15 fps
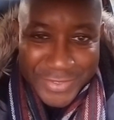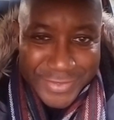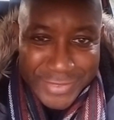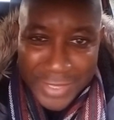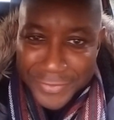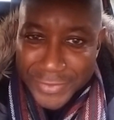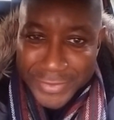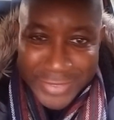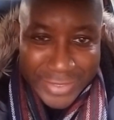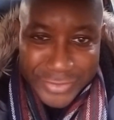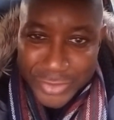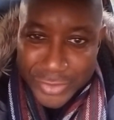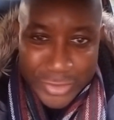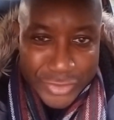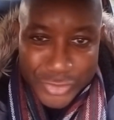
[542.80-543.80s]
there's nothing
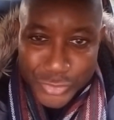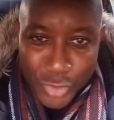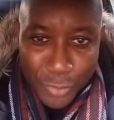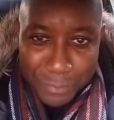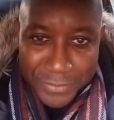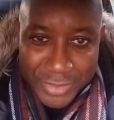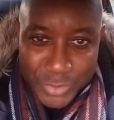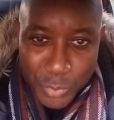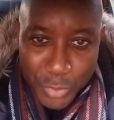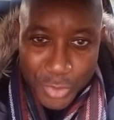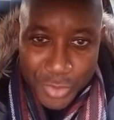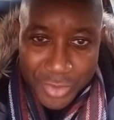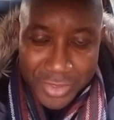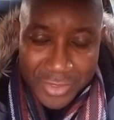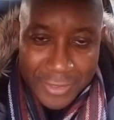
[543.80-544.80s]
that's going to stop this
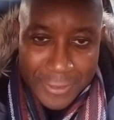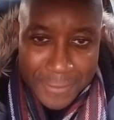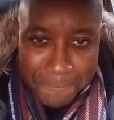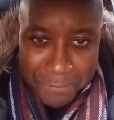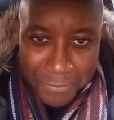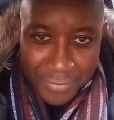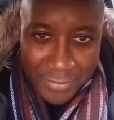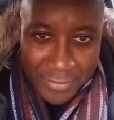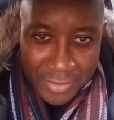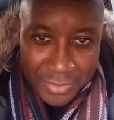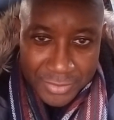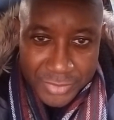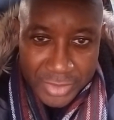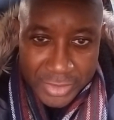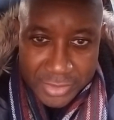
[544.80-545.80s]
work.
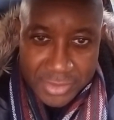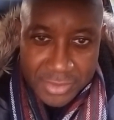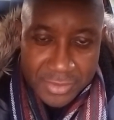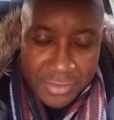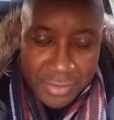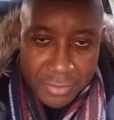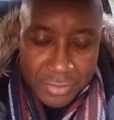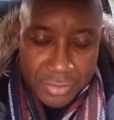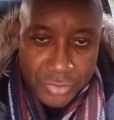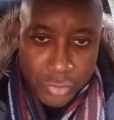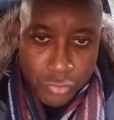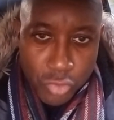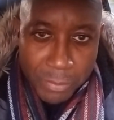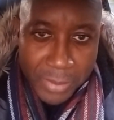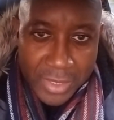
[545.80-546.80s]
This
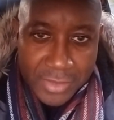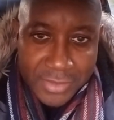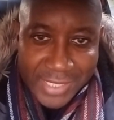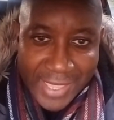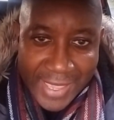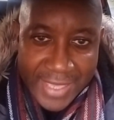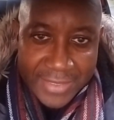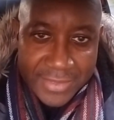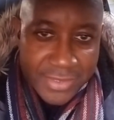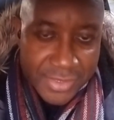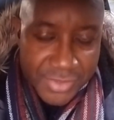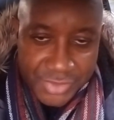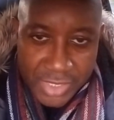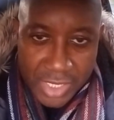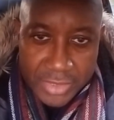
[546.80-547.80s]
Zerubbabel's hand
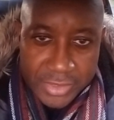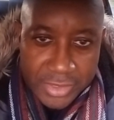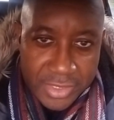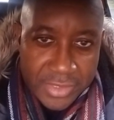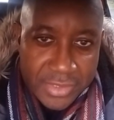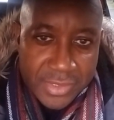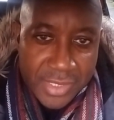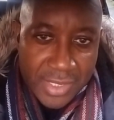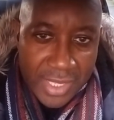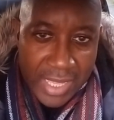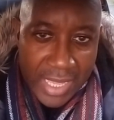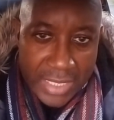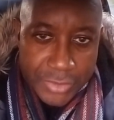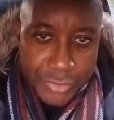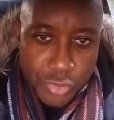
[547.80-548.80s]
started it,
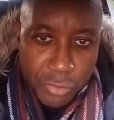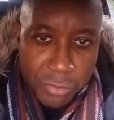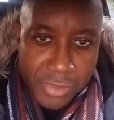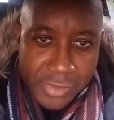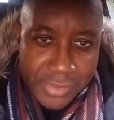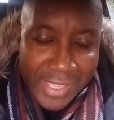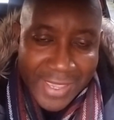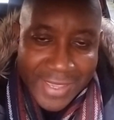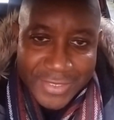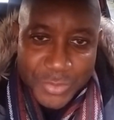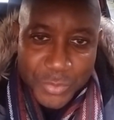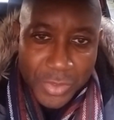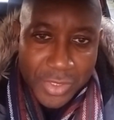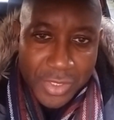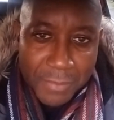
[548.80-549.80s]
and Zerubbabel's
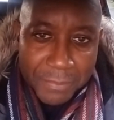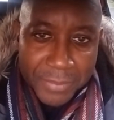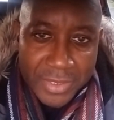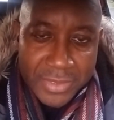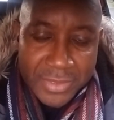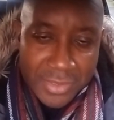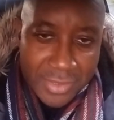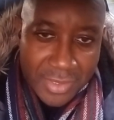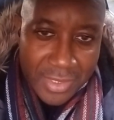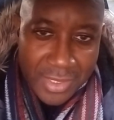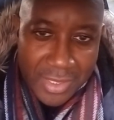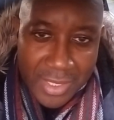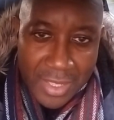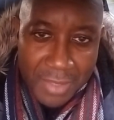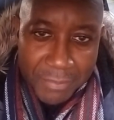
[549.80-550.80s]
hands will complete it.
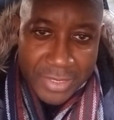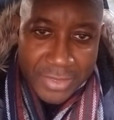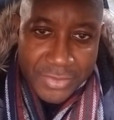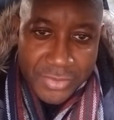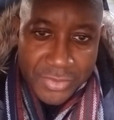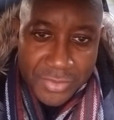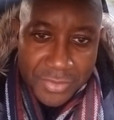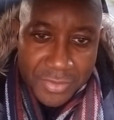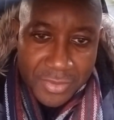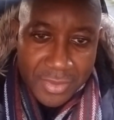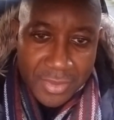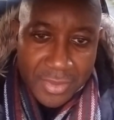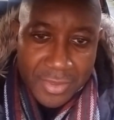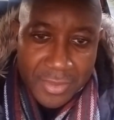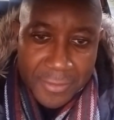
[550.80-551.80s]
God bless you.
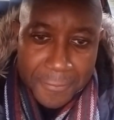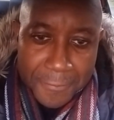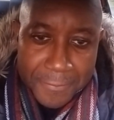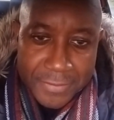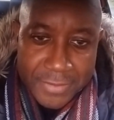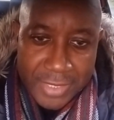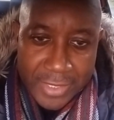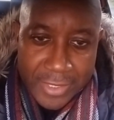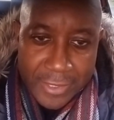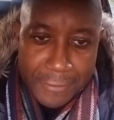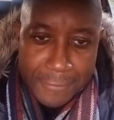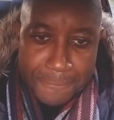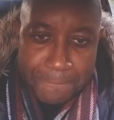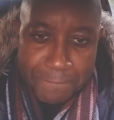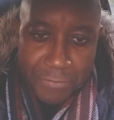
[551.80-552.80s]
Take
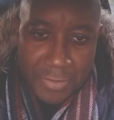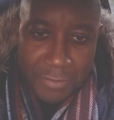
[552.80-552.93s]
care.